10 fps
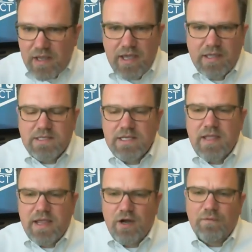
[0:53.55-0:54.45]
and seeing
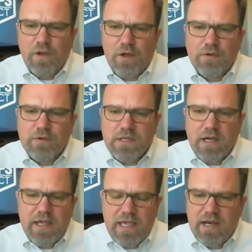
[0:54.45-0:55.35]
the air flows
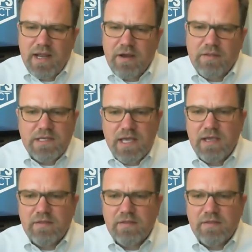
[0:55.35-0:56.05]
in and out of the tank.